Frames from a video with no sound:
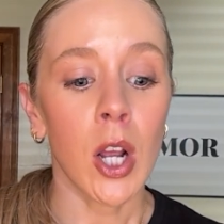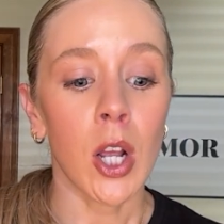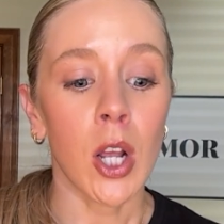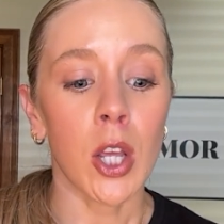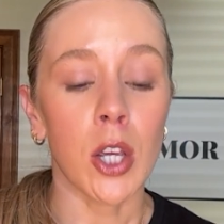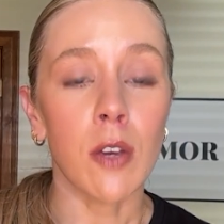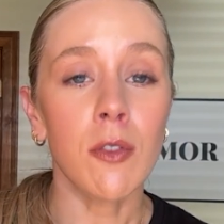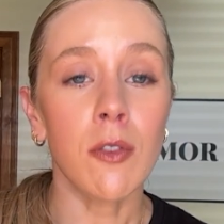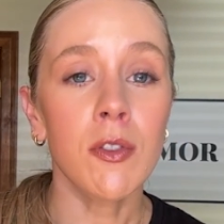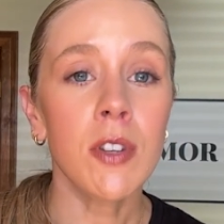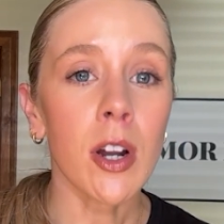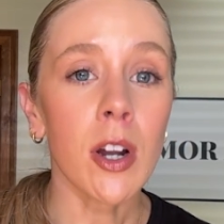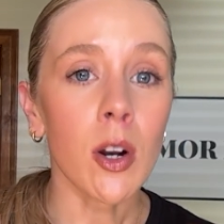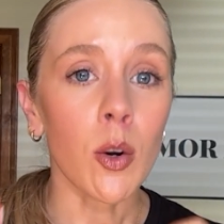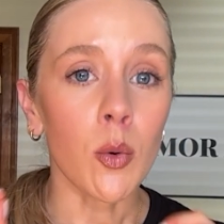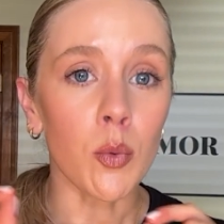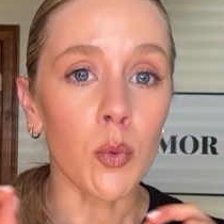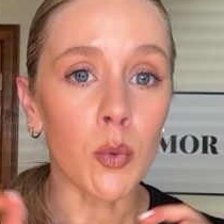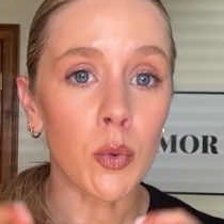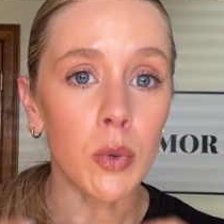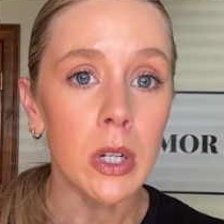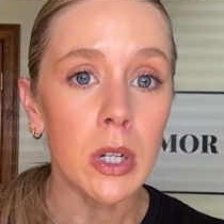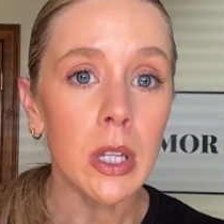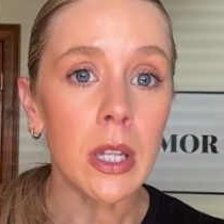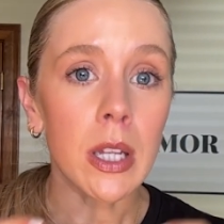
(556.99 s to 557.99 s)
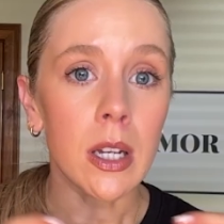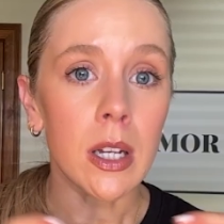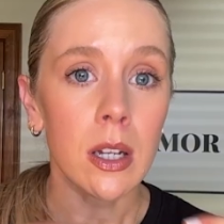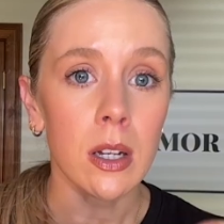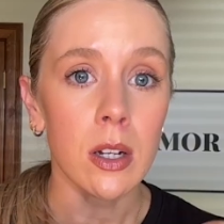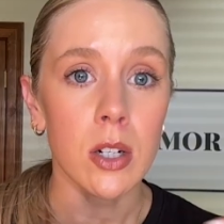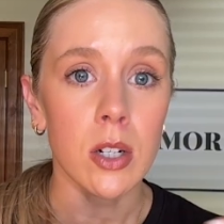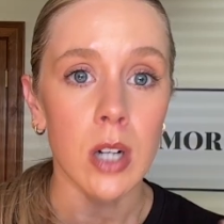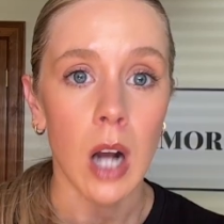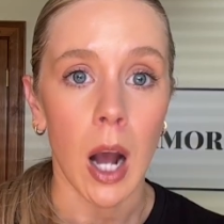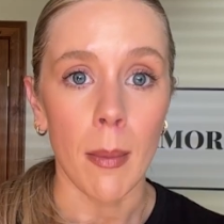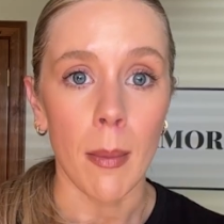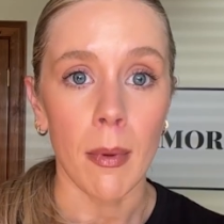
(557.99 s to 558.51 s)
You've done a really good
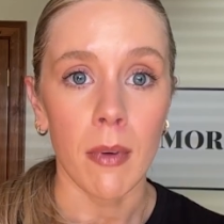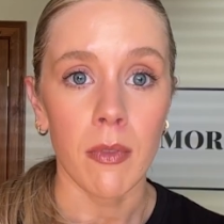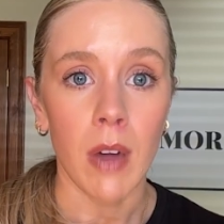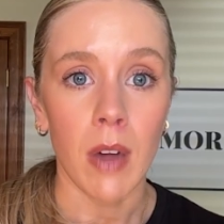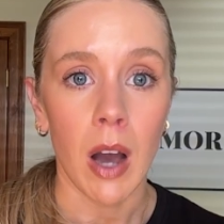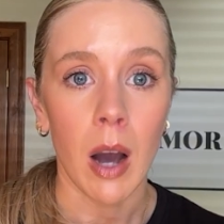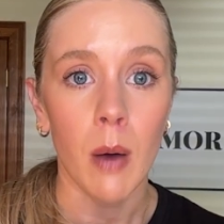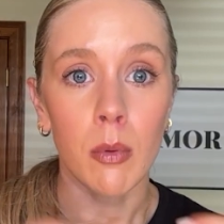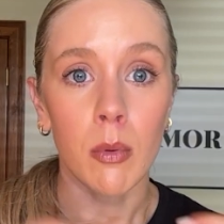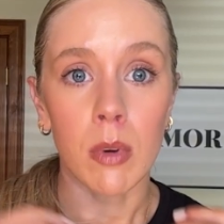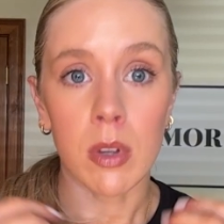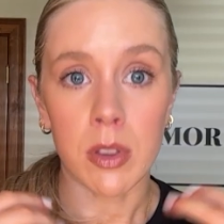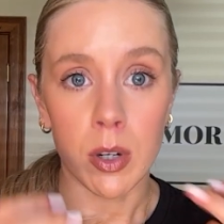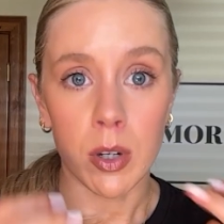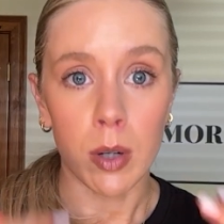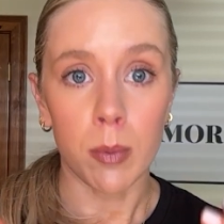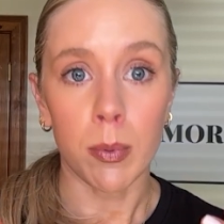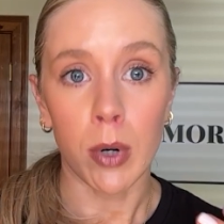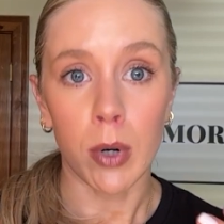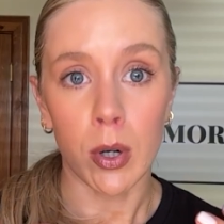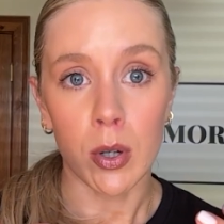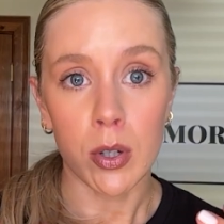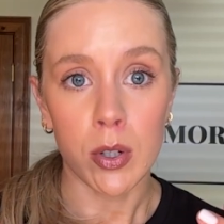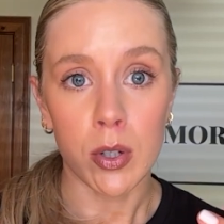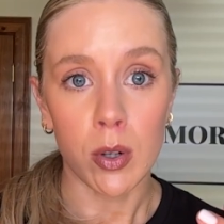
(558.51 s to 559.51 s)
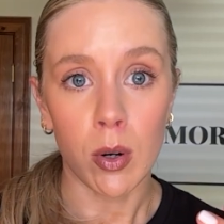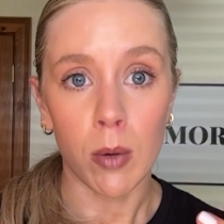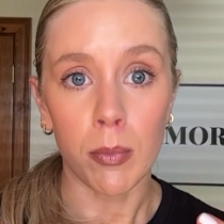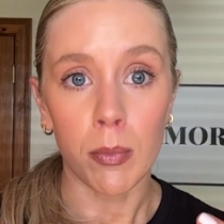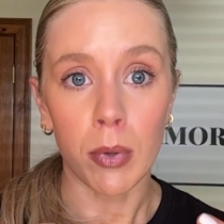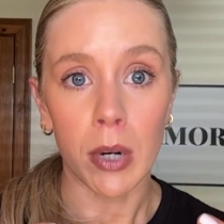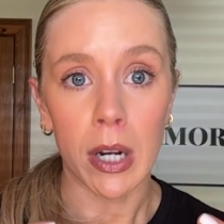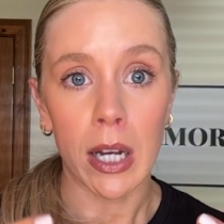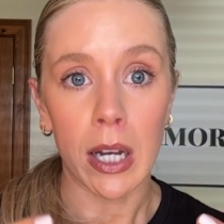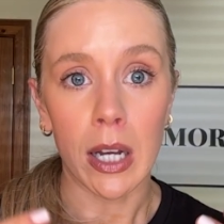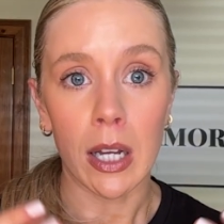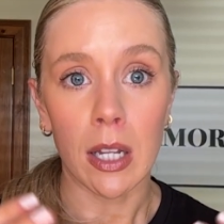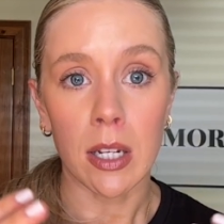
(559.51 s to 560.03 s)
job of that with your personal
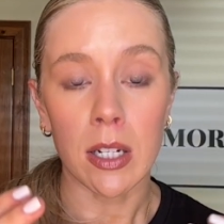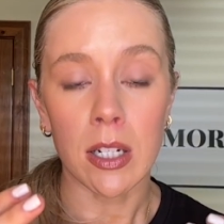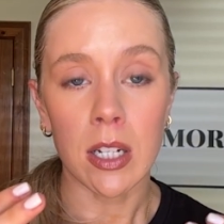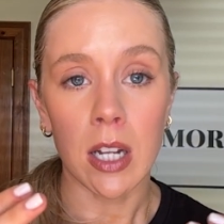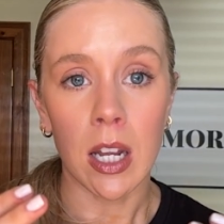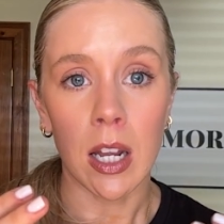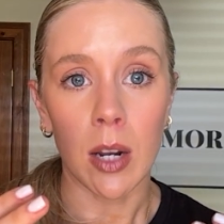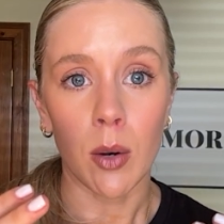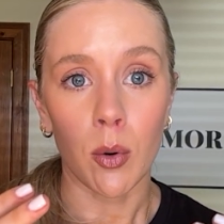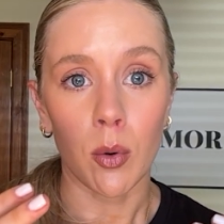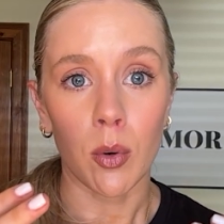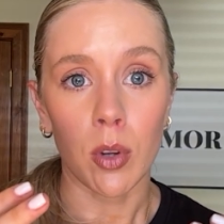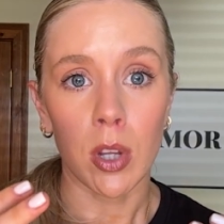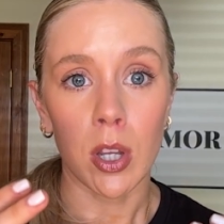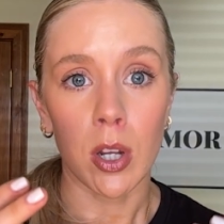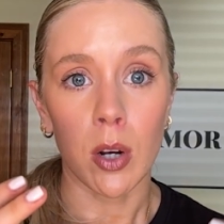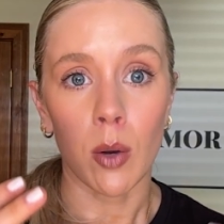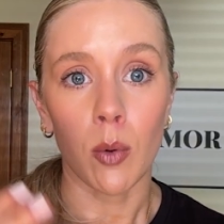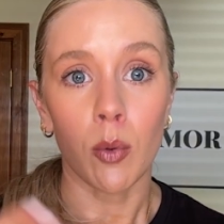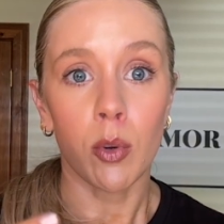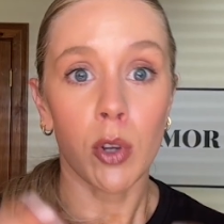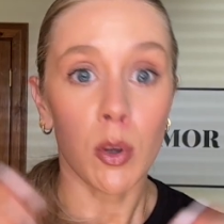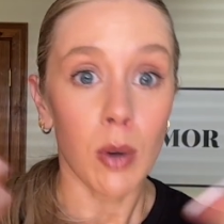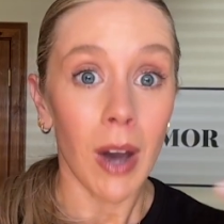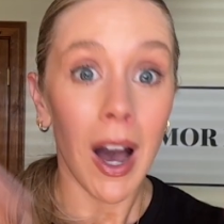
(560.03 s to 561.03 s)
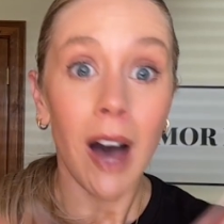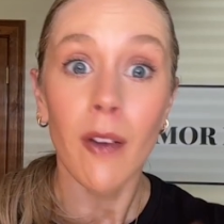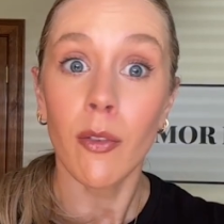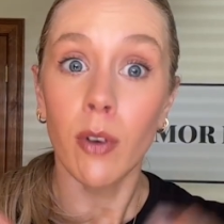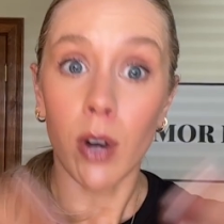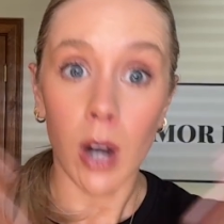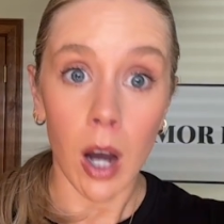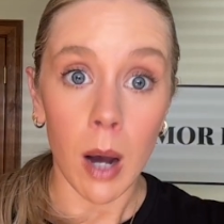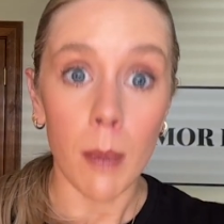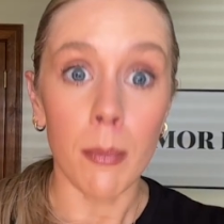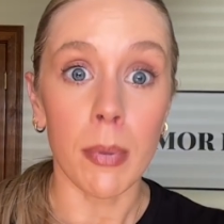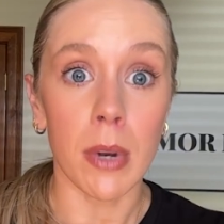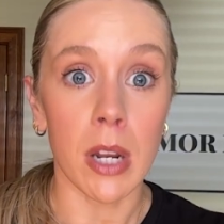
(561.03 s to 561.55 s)
brand. And, you have a
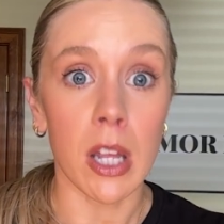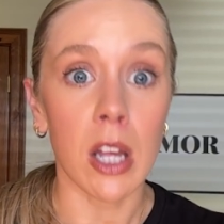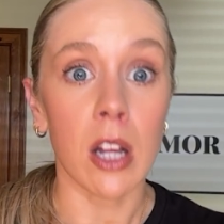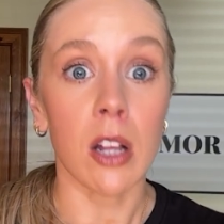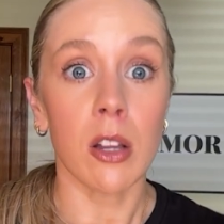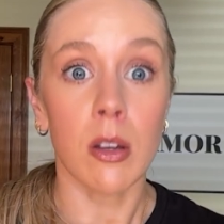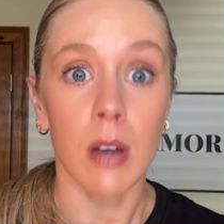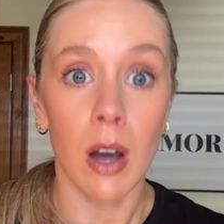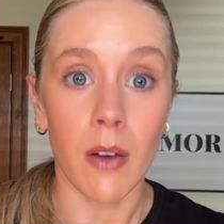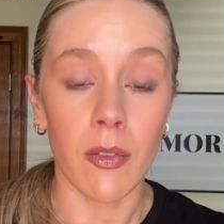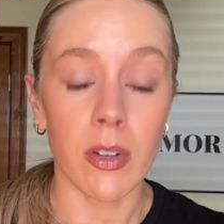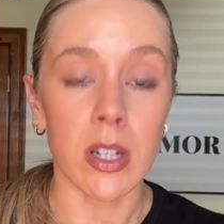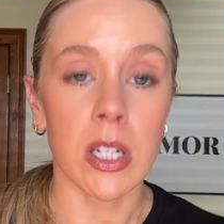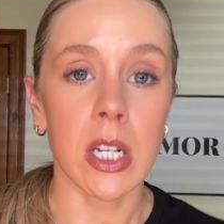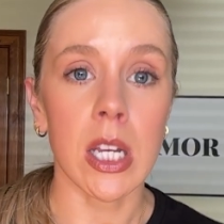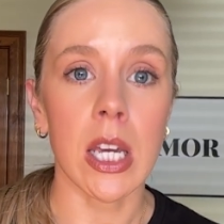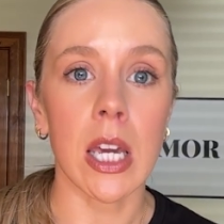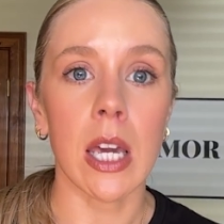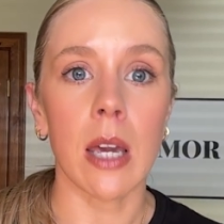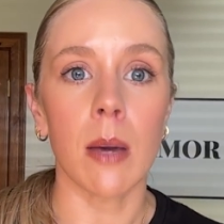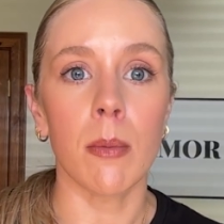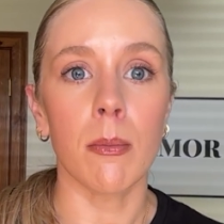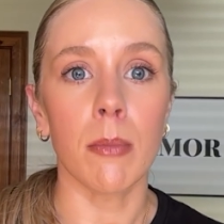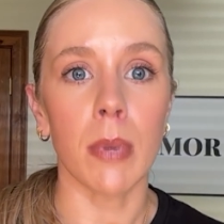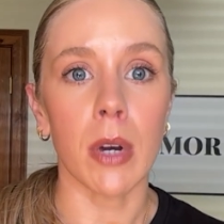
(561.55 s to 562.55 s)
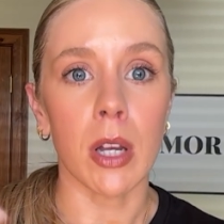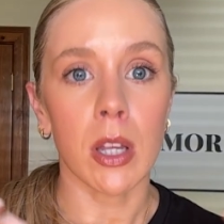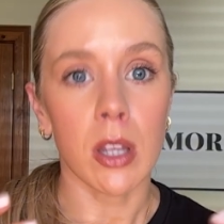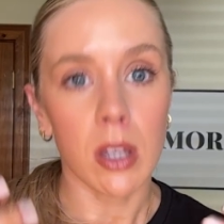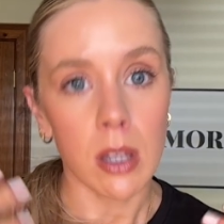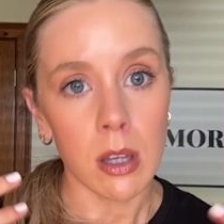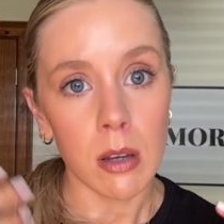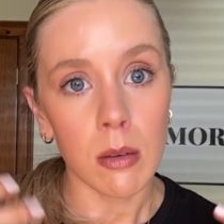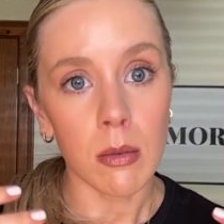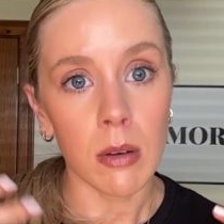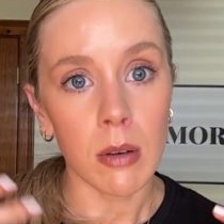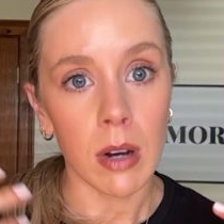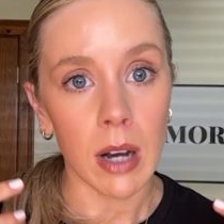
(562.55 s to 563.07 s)
company and you have a team, but
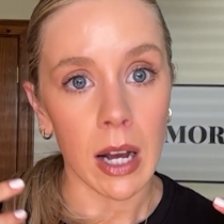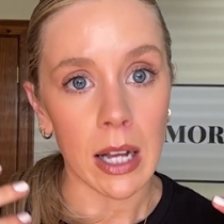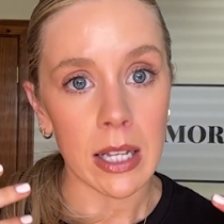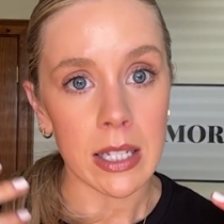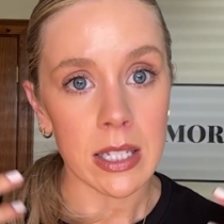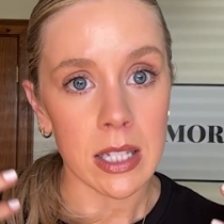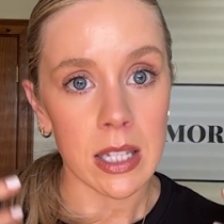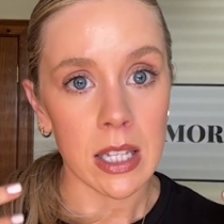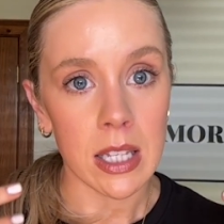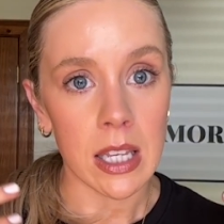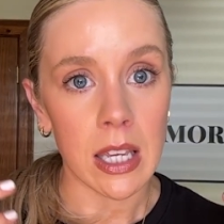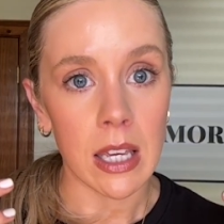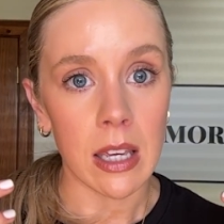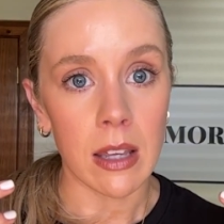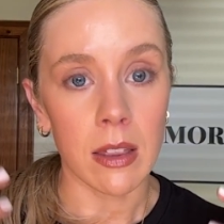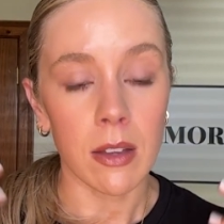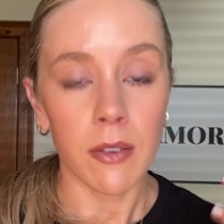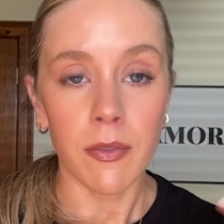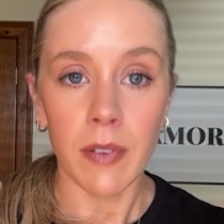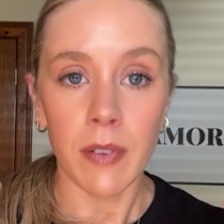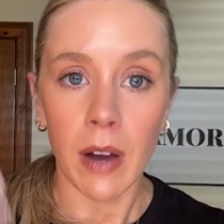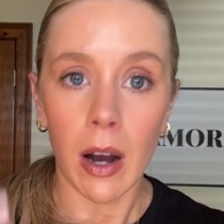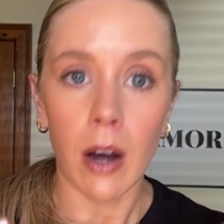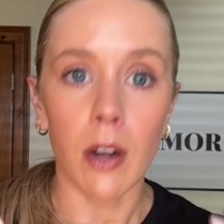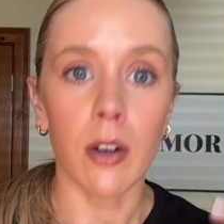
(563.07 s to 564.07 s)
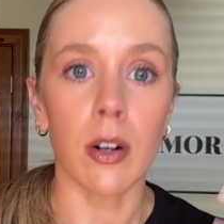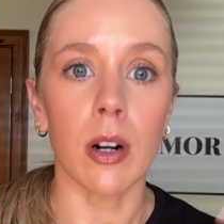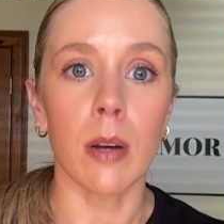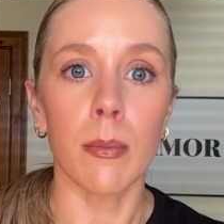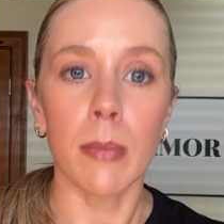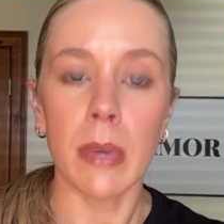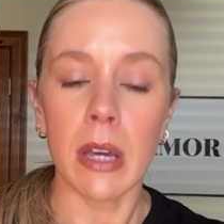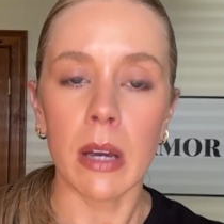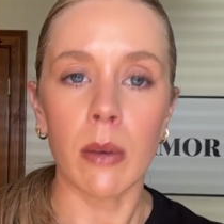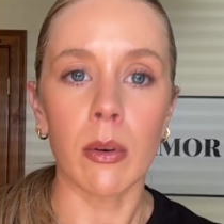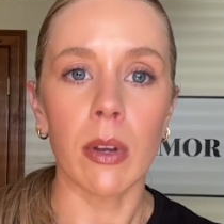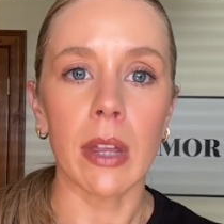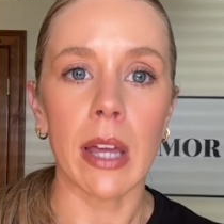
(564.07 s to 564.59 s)
you as the founder and
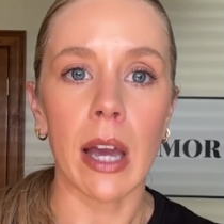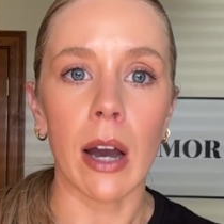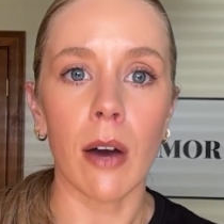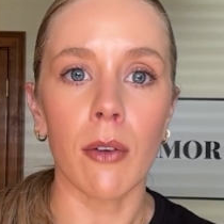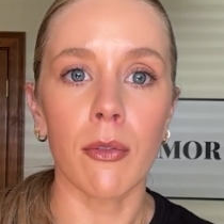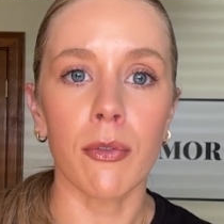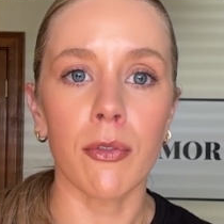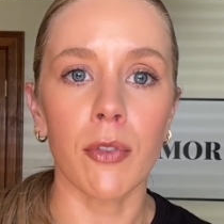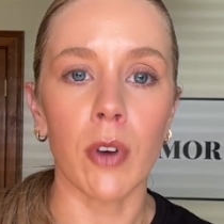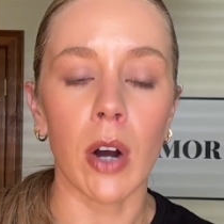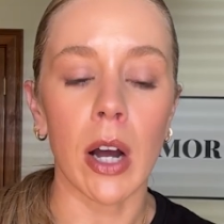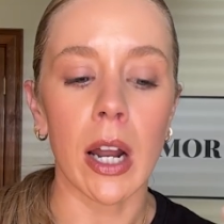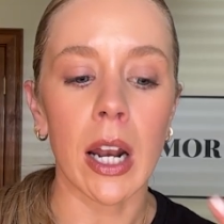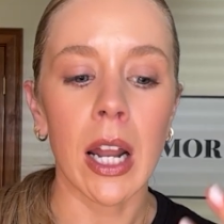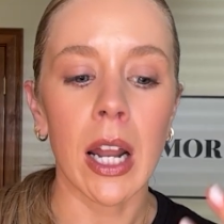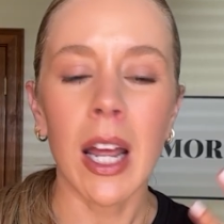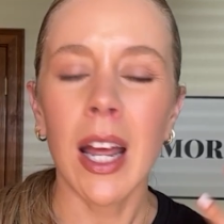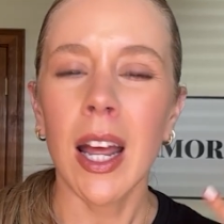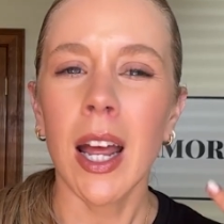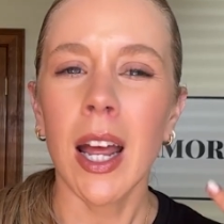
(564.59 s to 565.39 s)
being really out front.